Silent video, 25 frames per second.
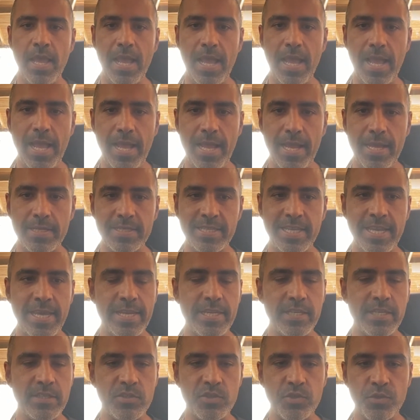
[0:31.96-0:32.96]
and
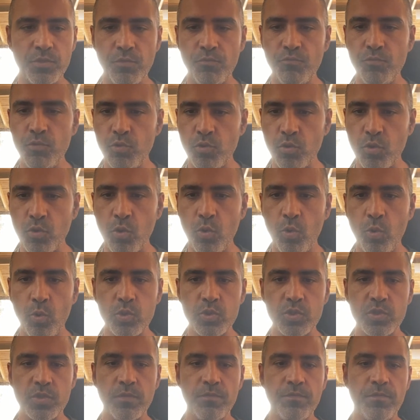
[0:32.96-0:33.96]
getting to the root
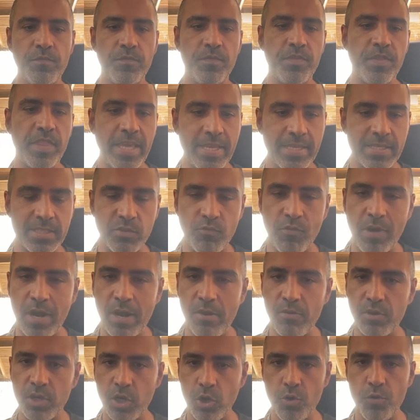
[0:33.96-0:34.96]
cause of things
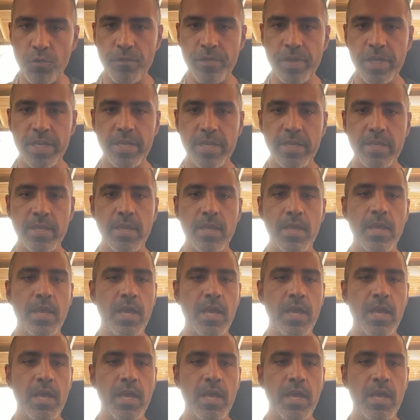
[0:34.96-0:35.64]
around COVID.